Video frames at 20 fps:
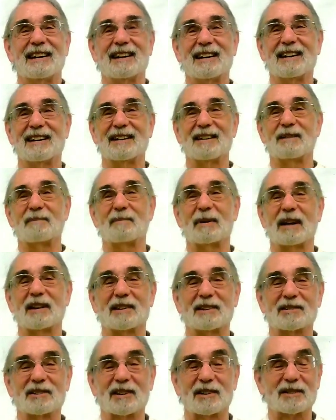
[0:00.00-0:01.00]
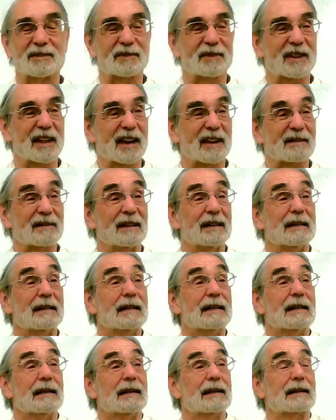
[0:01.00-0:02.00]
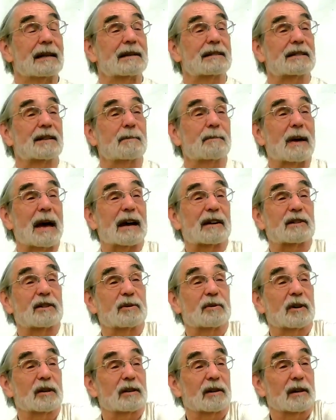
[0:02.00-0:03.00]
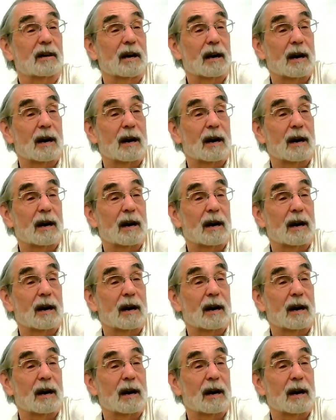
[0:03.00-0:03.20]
apologize for that. Let's get back to it.